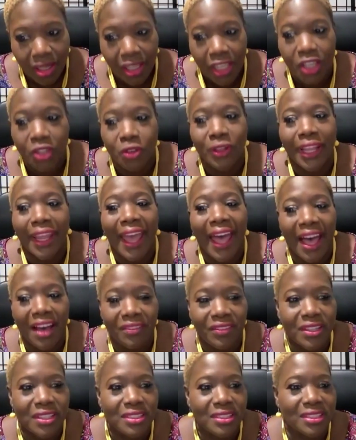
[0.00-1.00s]
You know, they
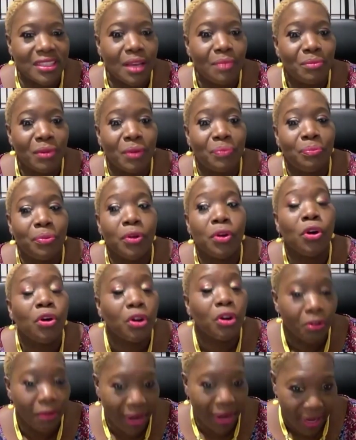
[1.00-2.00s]
have a summer
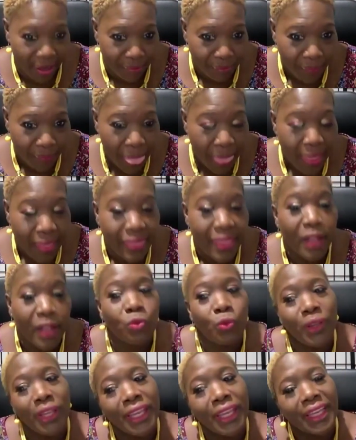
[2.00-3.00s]
program
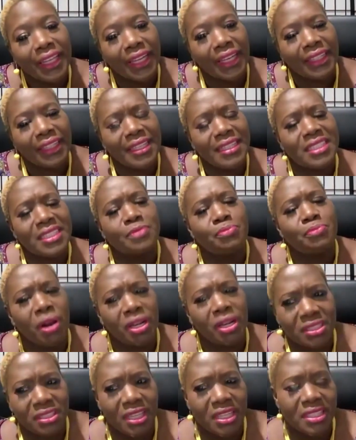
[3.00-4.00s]
that we can at least
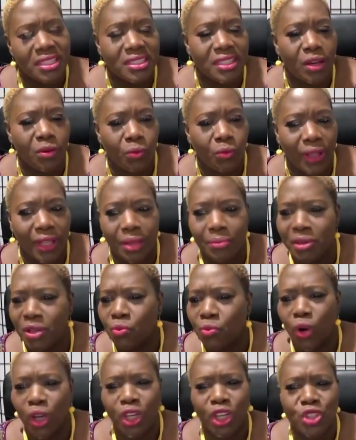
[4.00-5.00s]
sponsor in some way. I
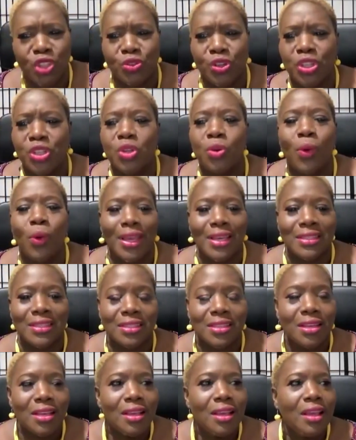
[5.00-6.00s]
mean, 100
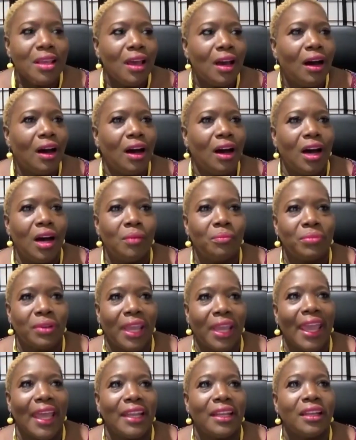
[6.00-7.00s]
US um,
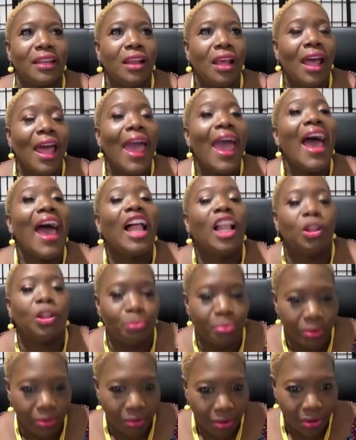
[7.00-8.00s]
can
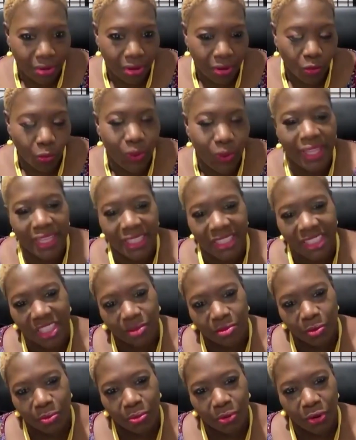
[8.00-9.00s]
help with their mm-hmm.
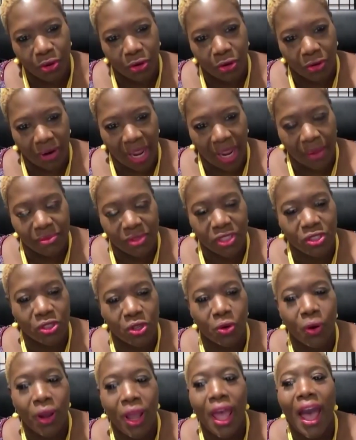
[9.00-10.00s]
summer program.
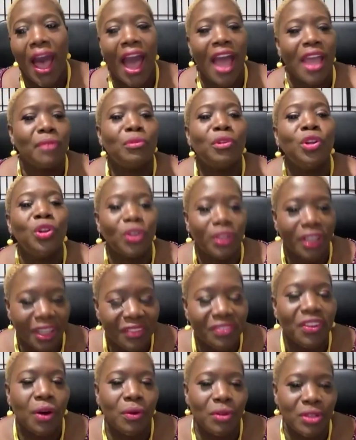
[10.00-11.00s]
So I'm
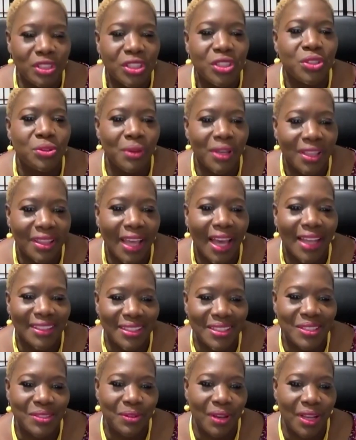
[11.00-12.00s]
looking forward to doing
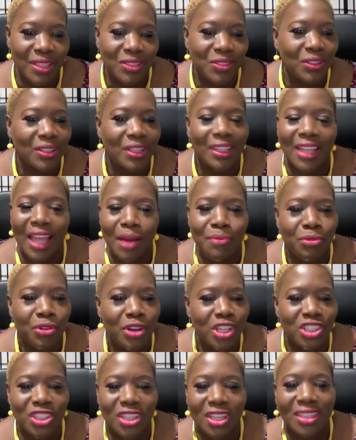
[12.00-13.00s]
that as well. So ah.
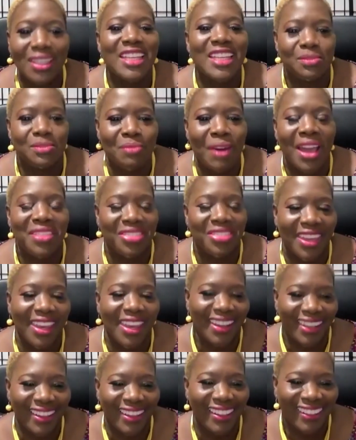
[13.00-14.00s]
collaboration is my
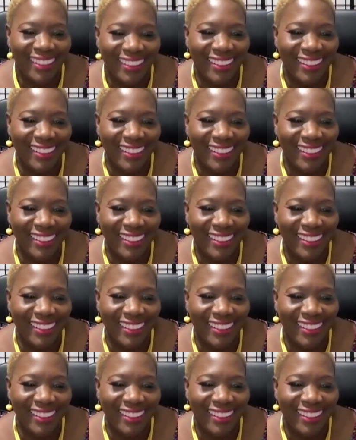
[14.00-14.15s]
thing.